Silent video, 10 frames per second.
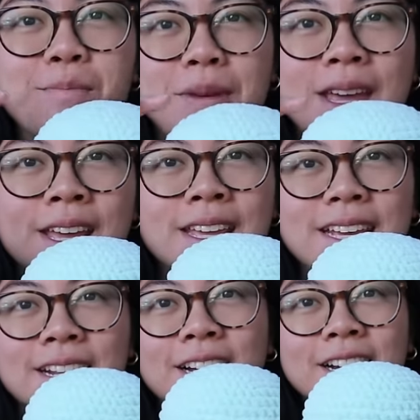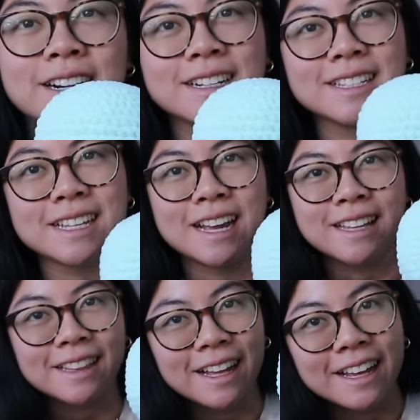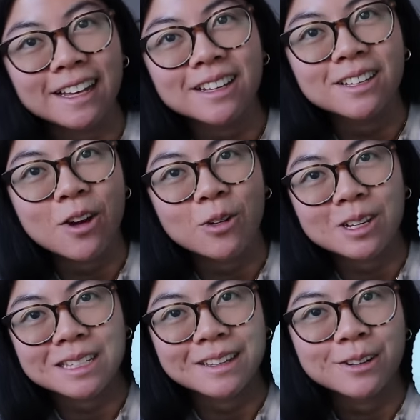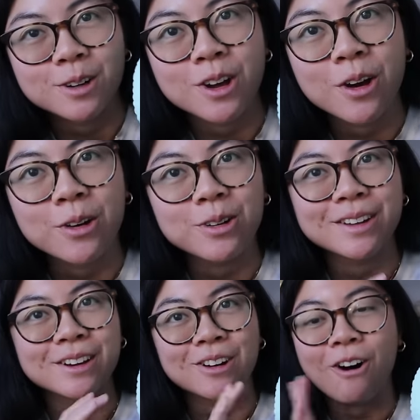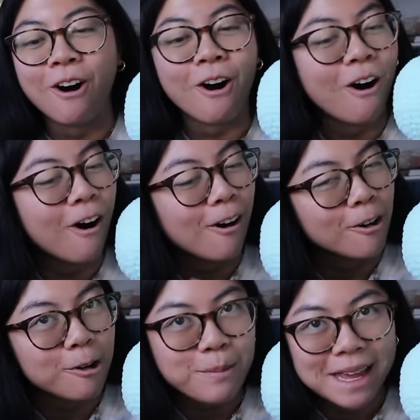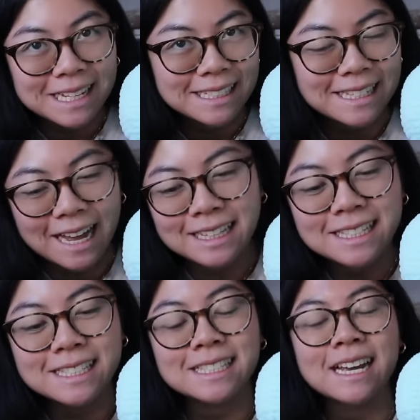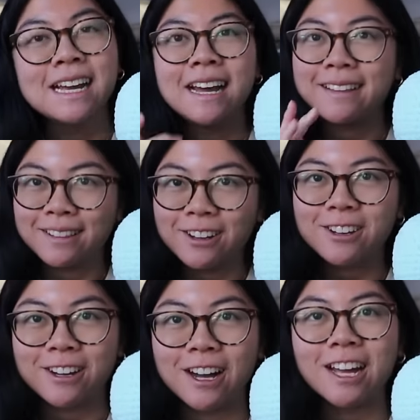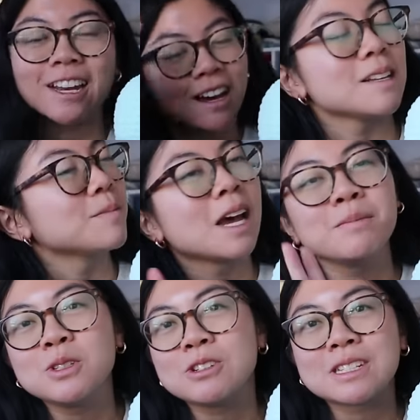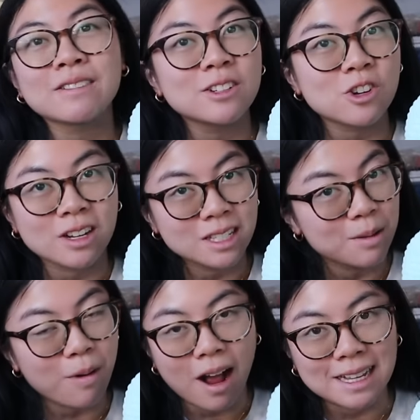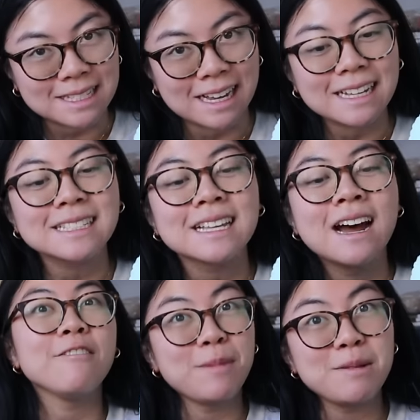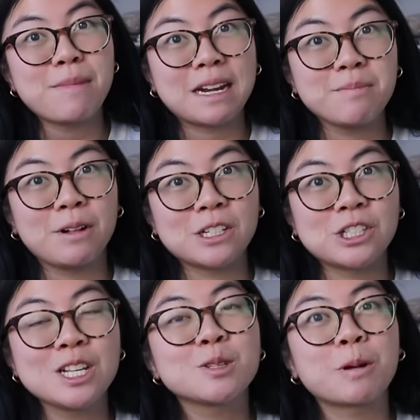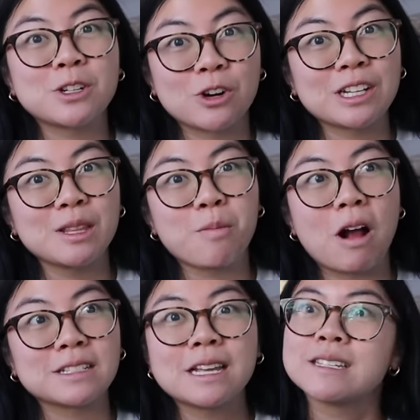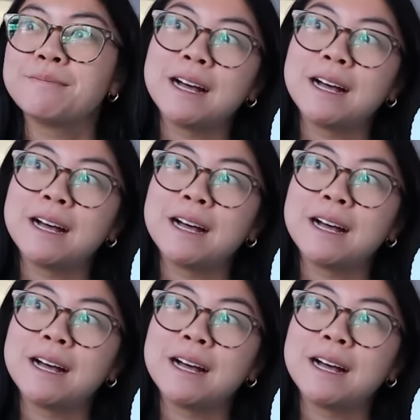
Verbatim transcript: the big ears and like Yoda's little coat, it'll all make sense and look good. Sometimes you just have to trust the process. I've made many plushies where during the process I'm